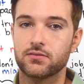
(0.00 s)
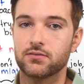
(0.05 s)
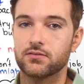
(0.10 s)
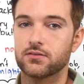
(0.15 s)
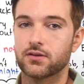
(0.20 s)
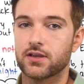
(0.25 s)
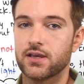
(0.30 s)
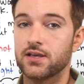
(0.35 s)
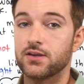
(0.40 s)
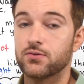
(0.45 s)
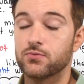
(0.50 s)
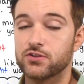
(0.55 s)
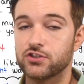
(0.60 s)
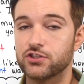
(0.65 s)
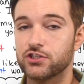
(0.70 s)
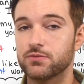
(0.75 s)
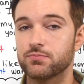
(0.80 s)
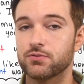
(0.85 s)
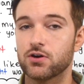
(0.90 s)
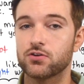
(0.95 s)
Okay, when
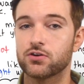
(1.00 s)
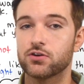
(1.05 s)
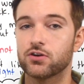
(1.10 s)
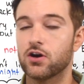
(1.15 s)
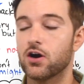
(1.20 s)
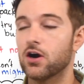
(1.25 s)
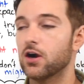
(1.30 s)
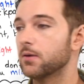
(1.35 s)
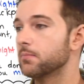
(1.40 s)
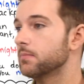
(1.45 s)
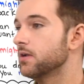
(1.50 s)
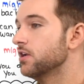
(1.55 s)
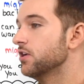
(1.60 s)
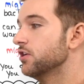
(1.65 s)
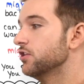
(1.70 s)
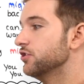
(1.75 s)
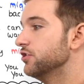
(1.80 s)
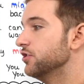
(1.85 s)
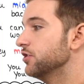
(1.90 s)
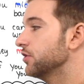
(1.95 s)
she broke her arm,
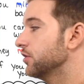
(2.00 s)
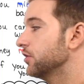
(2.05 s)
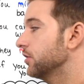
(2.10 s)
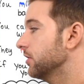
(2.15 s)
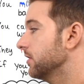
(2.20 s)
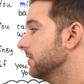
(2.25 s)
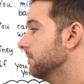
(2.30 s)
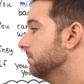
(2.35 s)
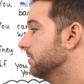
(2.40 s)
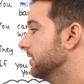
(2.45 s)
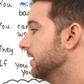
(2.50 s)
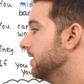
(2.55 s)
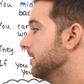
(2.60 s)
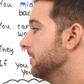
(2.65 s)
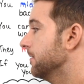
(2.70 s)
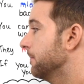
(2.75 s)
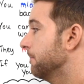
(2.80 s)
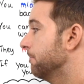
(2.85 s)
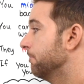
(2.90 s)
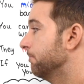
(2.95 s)
she couldn't
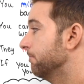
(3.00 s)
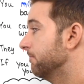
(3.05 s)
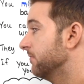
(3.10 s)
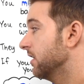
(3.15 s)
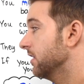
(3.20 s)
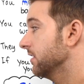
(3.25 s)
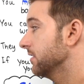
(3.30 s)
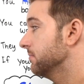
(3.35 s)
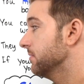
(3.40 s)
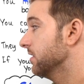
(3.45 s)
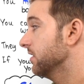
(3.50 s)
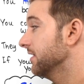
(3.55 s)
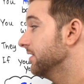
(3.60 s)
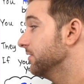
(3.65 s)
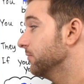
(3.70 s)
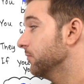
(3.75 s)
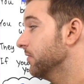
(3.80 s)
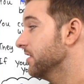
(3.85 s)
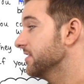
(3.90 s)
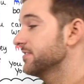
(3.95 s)
play volleyball.
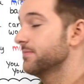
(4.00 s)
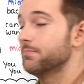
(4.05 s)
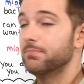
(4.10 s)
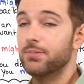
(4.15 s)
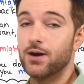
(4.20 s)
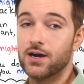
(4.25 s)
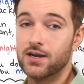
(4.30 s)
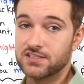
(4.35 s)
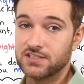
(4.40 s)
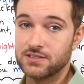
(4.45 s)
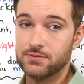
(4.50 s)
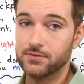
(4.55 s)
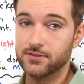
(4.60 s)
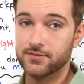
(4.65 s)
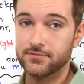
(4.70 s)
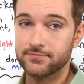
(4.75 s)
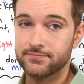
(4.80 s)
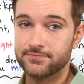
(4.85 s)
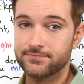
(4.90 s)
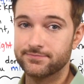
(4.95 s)
It wasn't possible.